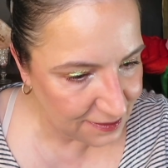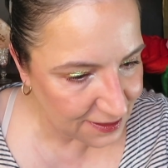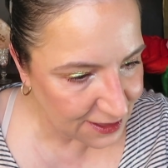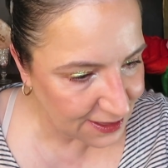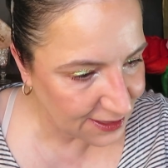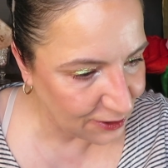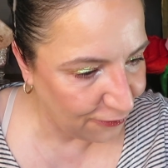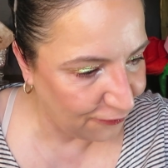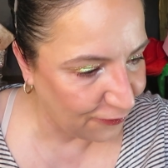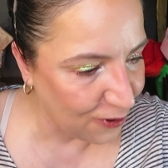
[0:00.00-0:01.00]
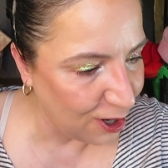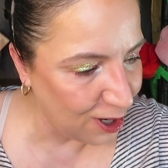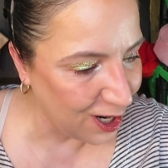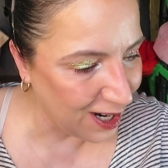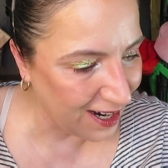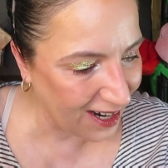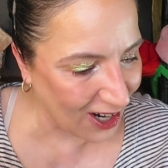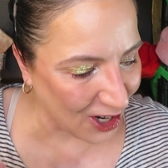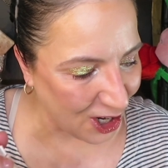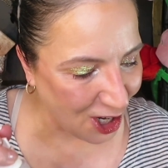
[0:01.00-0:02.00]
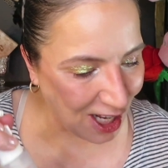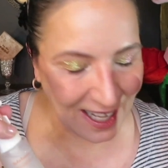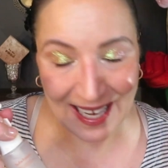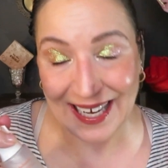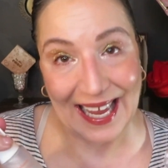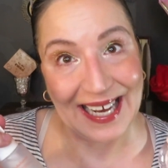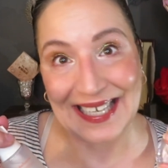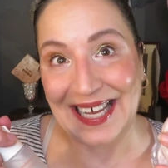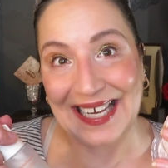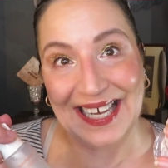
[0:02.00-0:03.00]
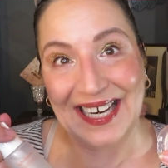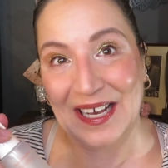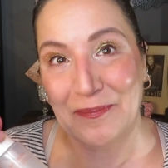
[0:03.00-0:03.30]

Sephora. I can't take it.